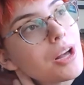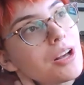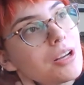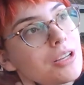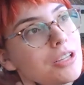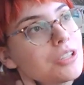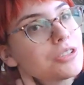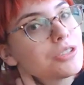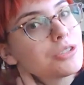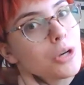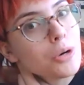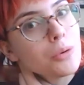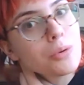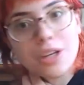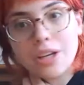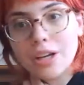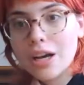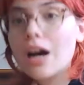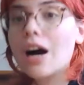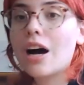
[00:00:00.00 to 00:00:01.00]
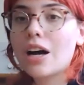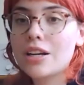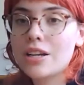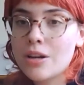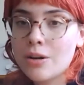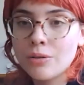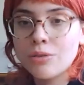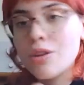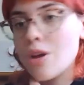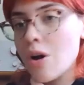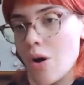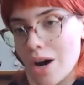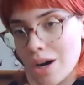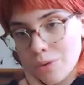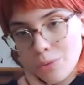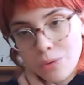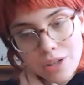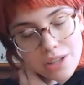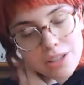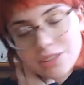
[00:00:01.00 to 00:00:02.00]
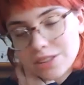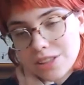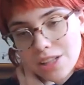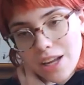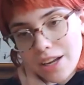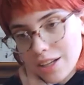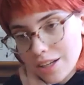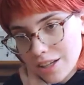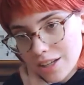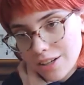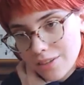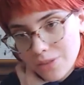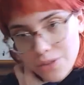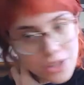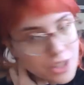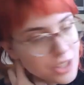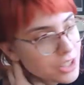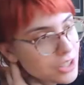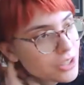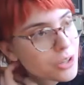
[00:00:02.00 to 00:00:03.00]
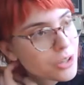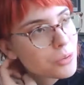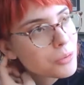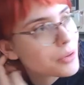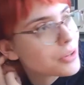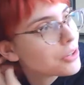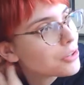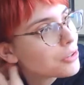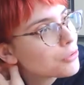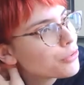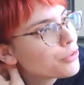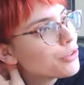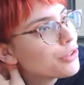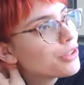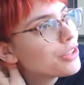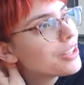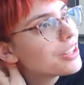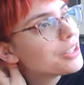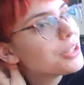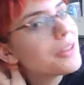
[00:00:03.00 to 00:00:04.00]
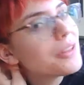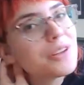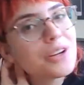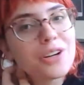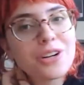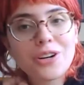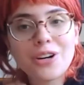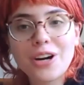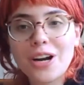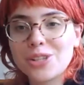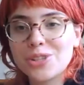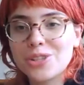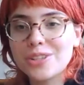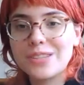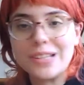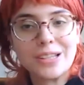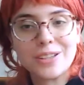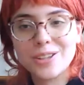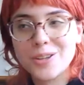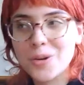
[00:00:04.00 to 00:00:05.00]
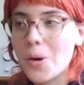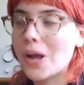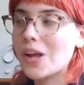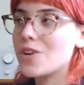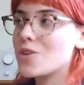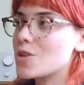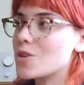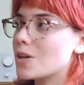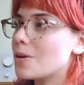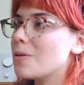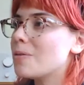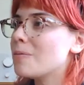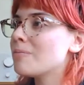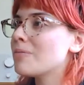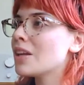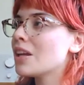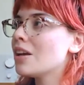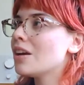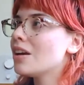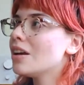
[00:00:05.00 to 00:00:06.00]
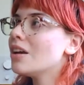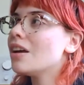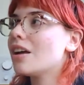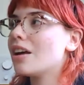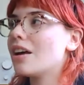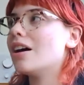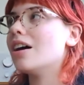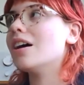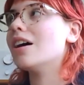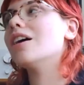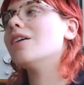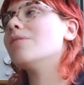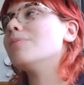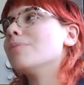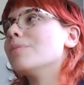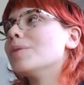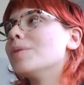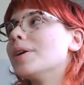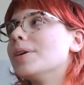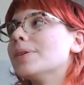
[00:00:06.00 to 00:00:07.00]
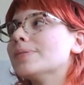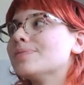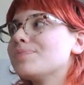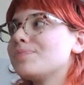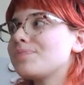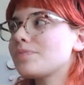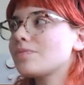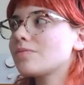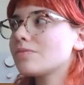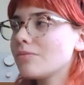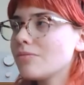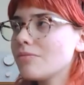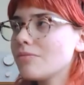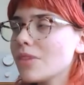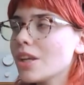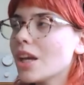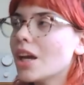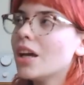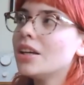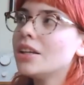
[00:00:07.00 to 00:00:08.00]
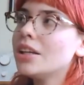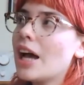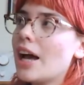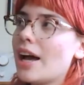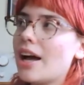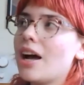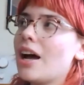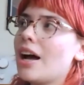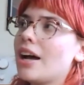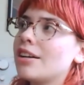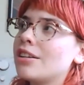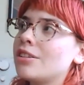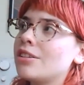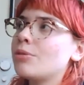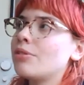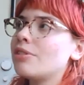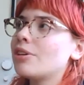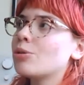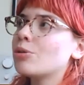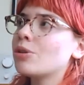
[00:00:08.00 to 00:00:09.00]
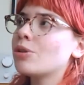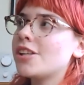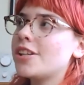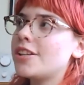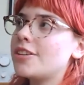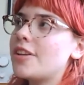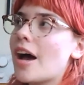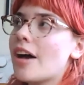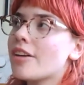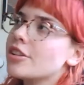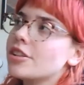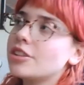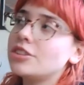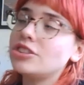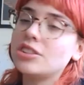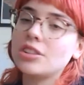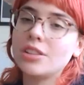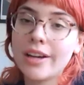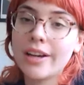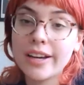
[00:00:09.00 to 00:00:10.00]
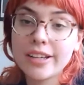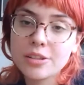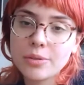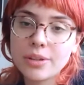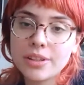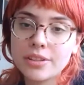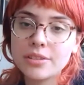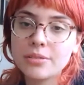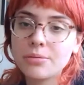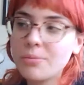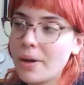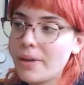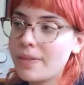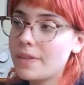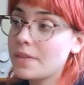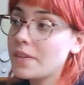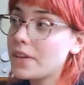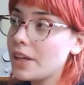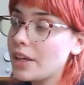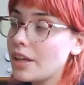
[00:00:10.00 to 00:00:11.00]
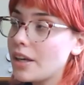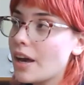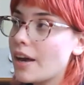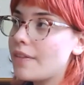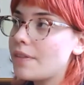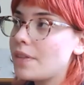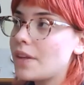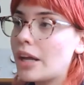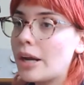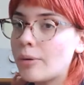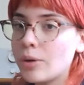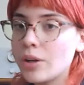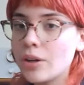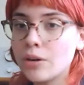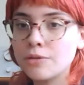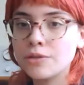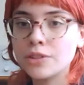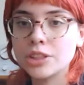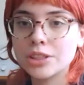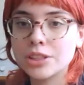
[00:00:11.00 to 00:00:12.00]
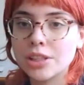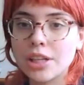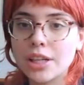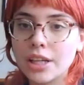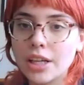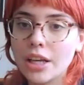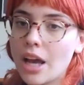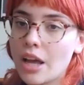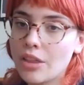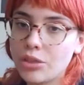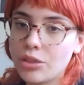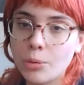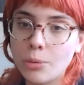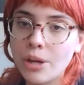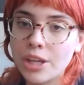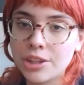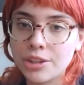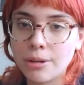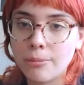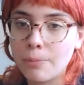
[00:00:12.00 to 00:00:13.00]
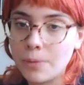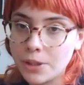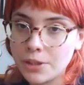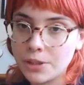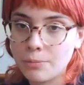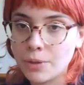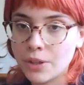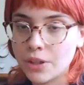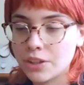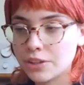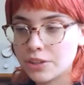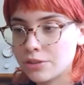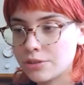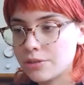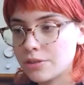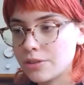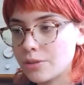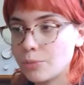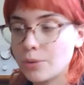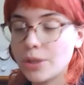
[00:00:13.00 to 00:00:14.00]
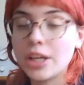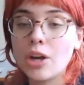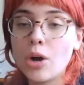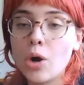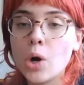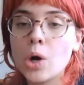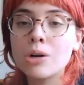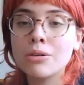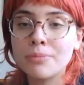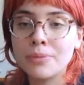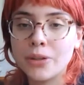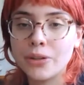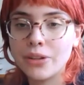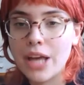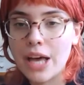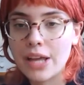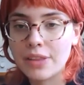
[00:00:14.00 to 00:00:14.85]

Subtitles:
So yeah, I don't know how, it's like another, one of another crazy situation. And we recorded that in July 2020, and then we obviously had to wait a bit because we hoped that